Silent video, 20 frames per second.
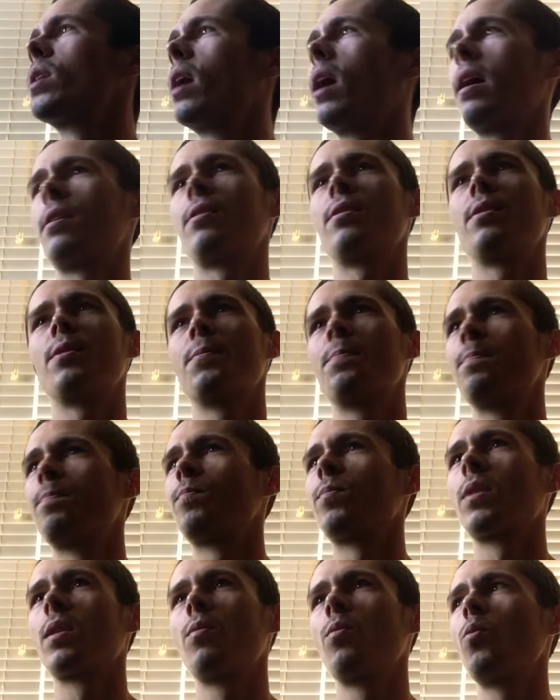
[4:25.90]
I don't know.
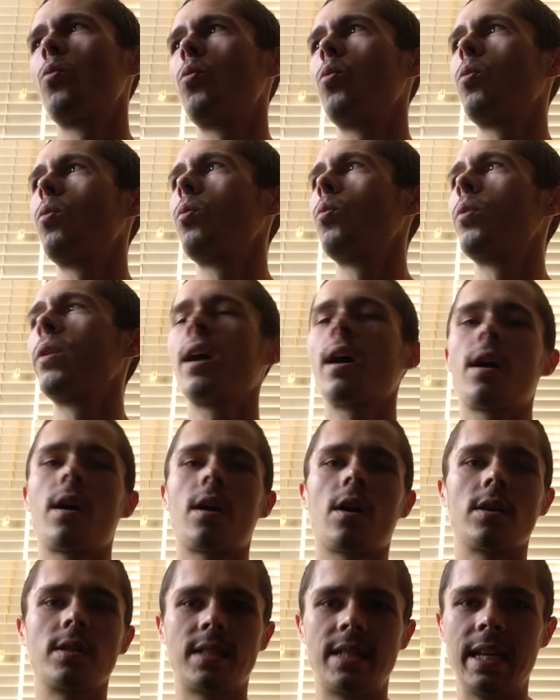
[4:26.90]
We got
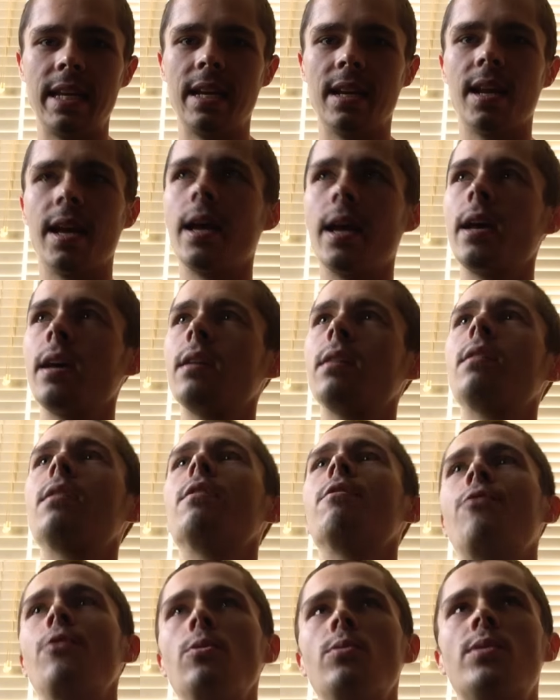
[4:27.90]
her on TNA
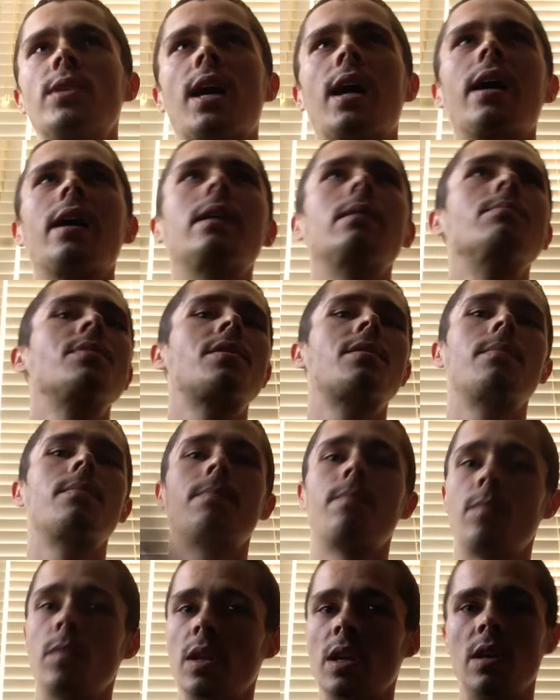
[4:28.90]
a few times
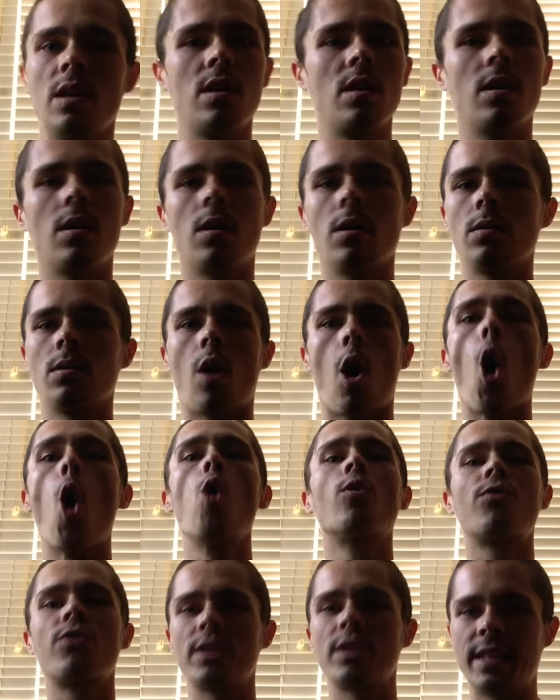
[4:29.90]

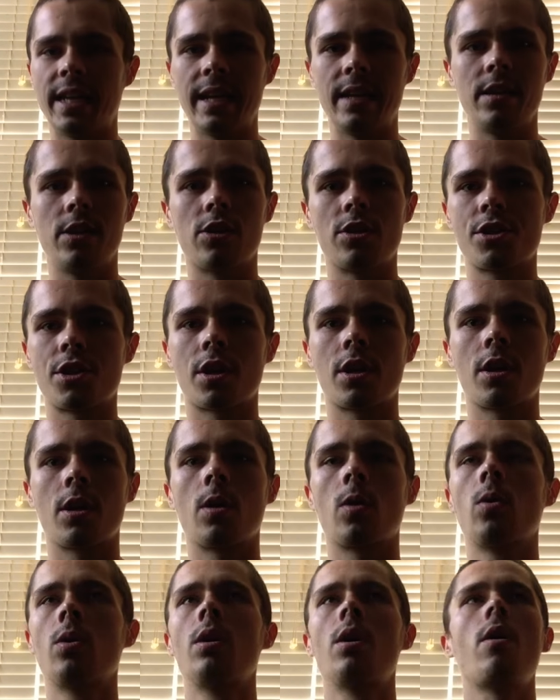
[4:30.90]
over 10 years
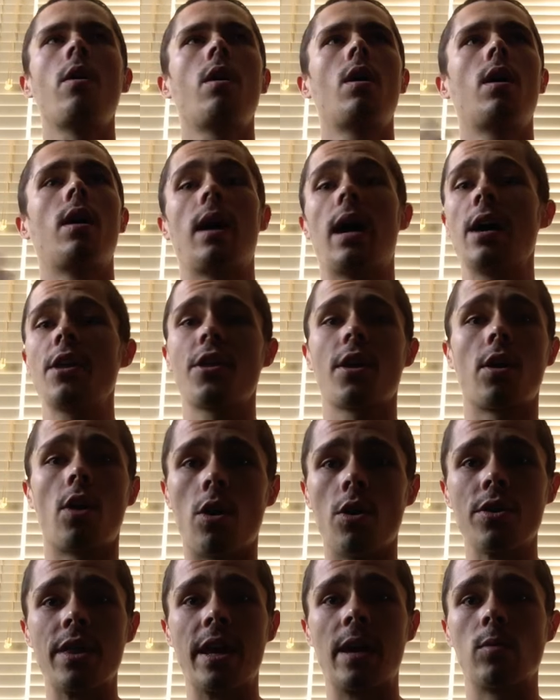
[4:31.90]
ago. I thought
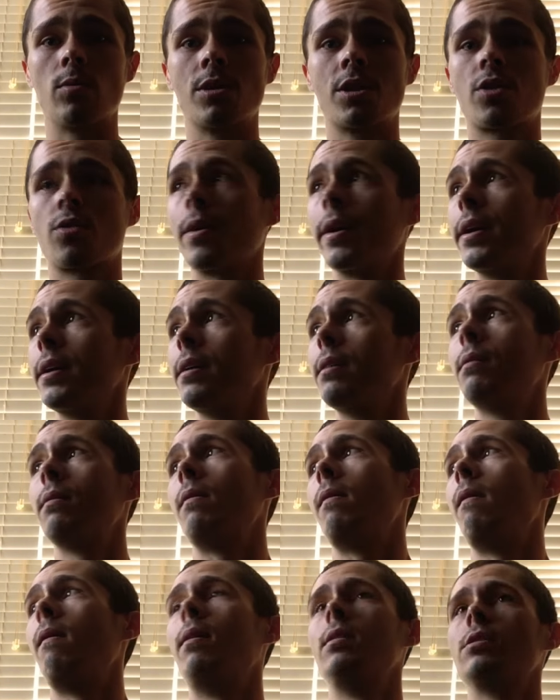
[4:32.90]
all that was great.
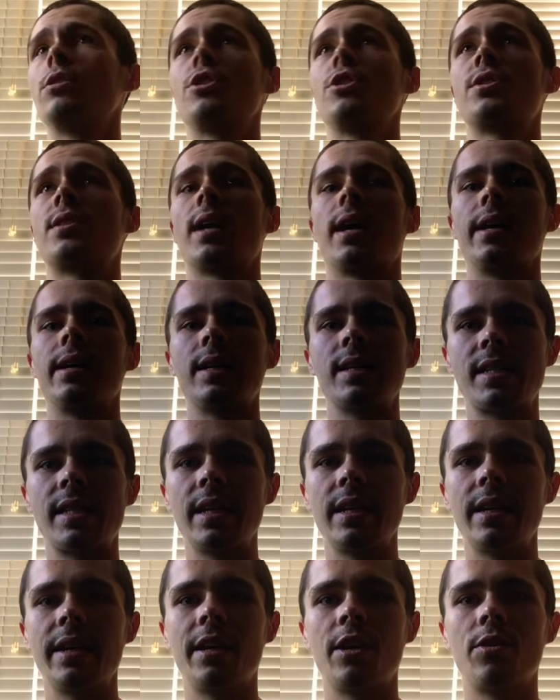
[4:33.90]
Just dying to
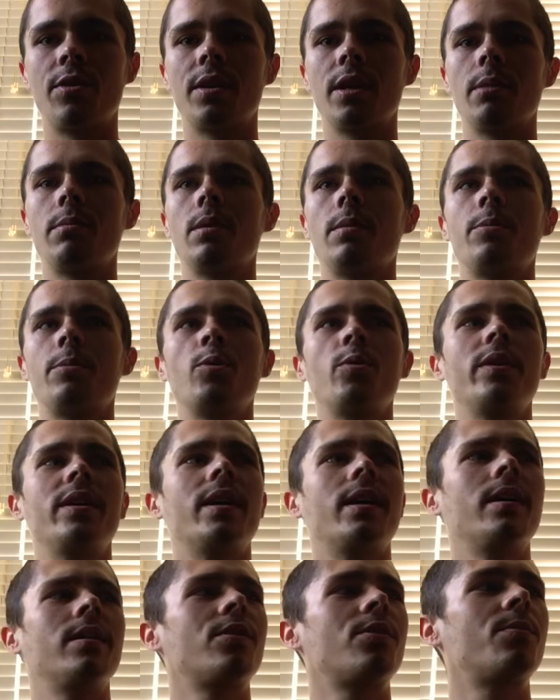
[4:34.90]
see it here in
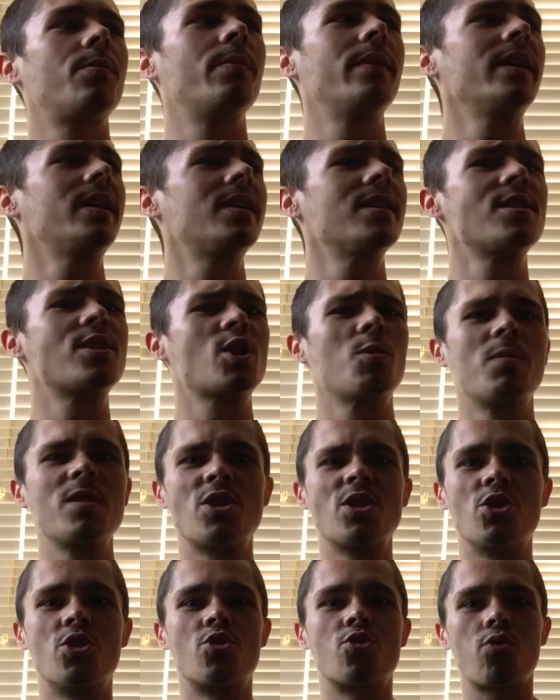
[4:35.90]
WWE. And they're making so
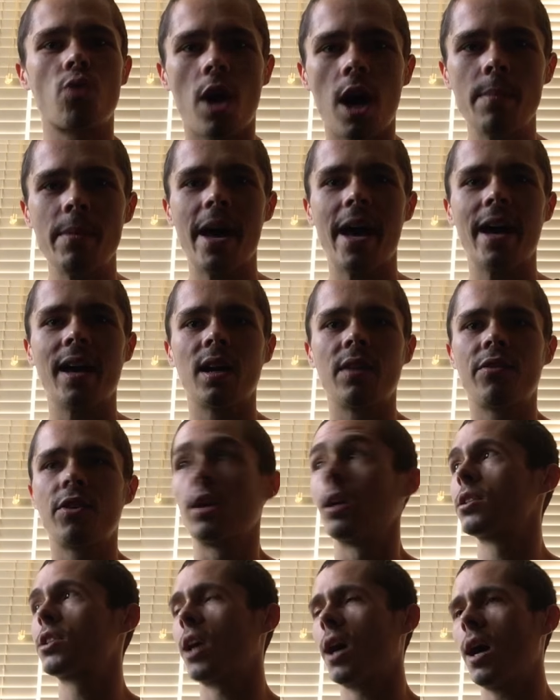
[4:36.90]
much drama out of it
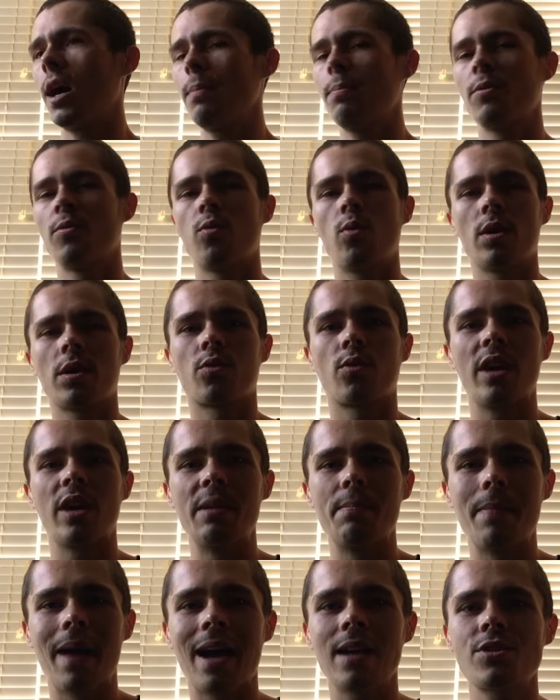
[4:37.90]
on top of what
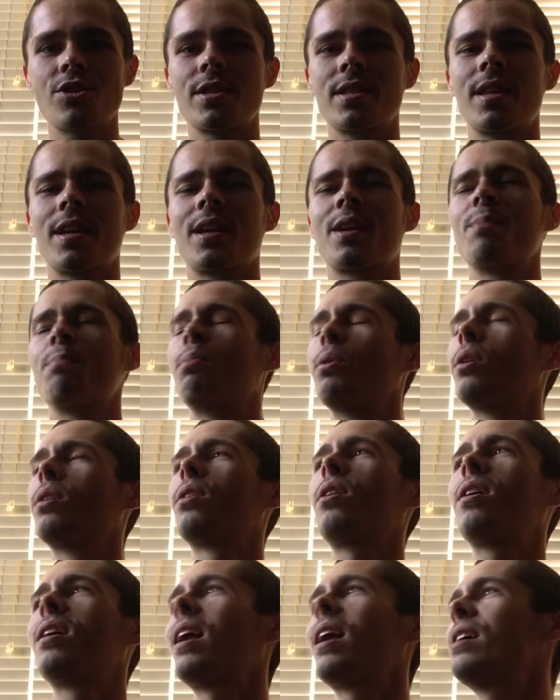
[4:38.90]
great matches they can put
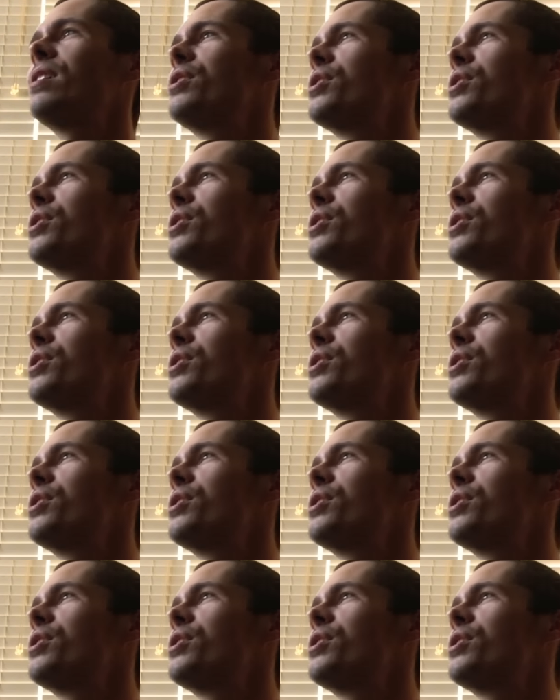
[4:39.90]
on.